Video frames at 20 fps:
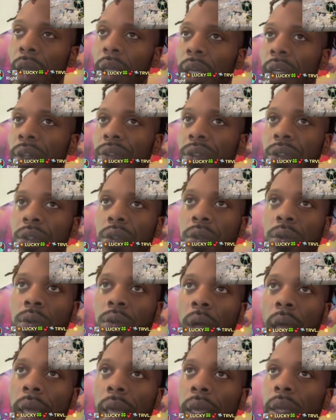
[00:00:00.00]
it gives you
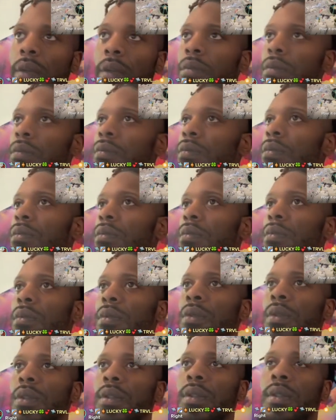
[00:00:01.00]
like
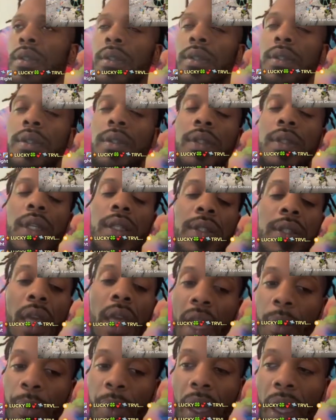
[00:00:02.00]
six to
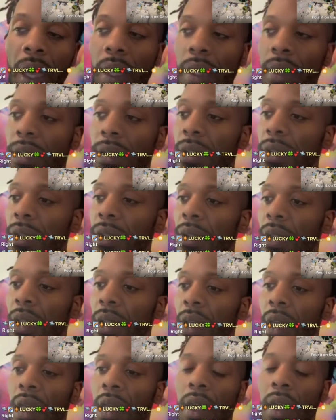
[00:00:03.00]
eight paints
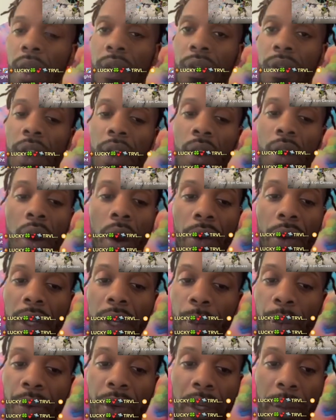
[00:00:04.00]
that are
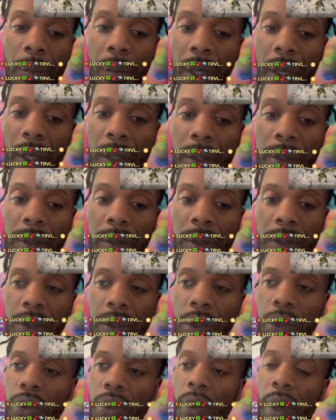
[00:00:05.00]
already pre-mixed
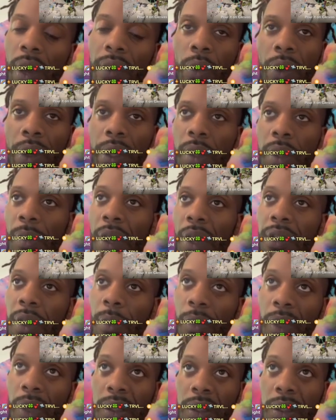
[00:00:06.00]
so you don't have to worry about
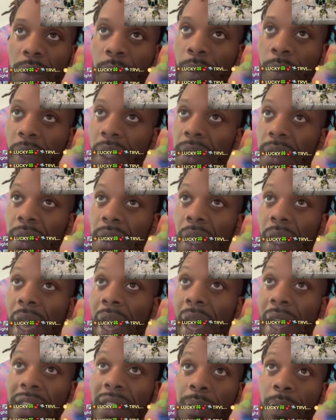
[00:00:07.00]
the mix, mixing
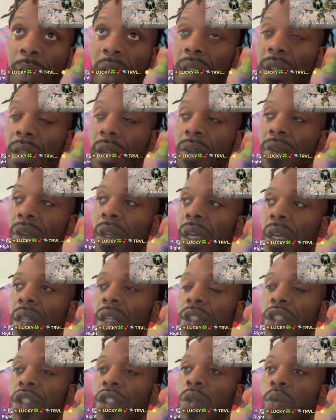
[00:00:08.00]
aspect of it
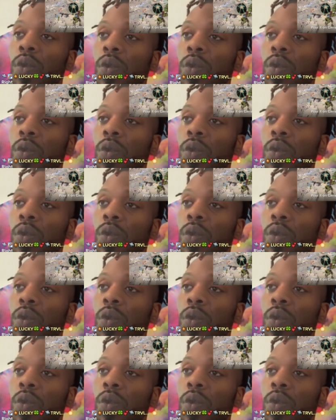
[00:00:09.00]
unless you